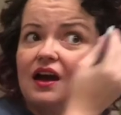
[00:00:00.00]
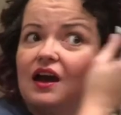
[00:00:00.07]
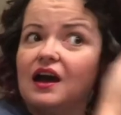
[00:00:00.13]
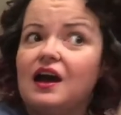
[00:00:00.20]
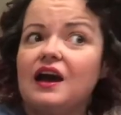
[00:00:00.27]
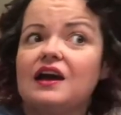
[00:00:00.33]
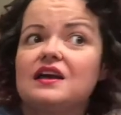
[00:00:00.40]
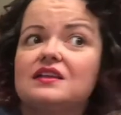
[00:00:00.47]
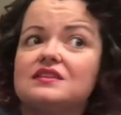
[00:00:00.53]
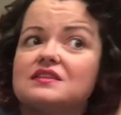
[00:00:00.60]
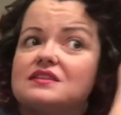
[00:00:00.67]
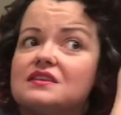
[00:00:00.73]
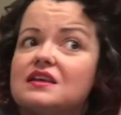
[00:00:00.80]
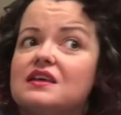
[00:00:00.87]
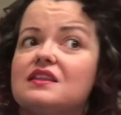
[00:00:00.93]
I could
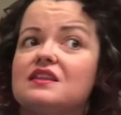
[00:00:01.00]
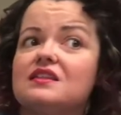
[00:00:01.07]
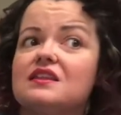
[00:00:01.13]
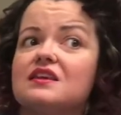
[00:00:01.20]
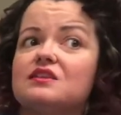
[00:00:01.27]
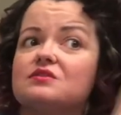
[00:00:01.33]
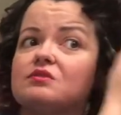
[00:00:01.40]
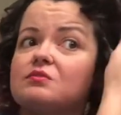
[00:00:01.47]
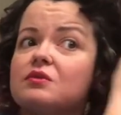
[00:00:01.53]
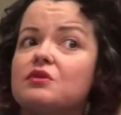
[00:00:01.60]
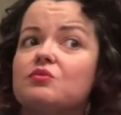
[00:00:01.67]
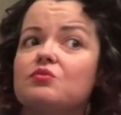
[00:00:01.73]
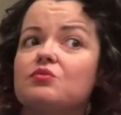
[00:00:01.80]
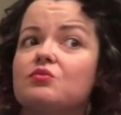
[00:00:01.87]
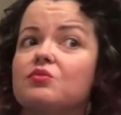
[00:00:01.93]
see that these would be
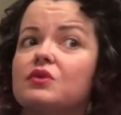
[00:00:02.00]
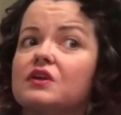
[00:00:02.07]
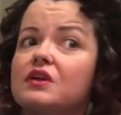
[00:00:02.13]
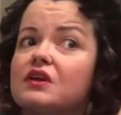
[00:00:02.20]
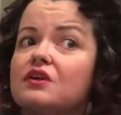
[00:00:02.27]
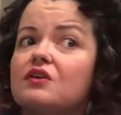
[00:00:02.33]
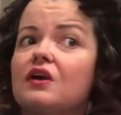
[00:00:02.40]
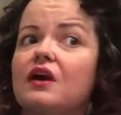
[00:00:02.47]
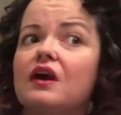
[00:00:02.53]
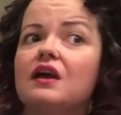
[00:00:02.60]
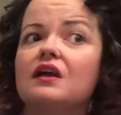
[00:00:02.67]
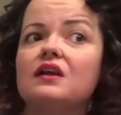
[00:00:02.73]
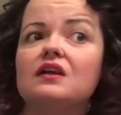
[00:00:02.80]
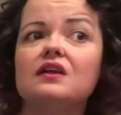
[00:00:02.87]
really great.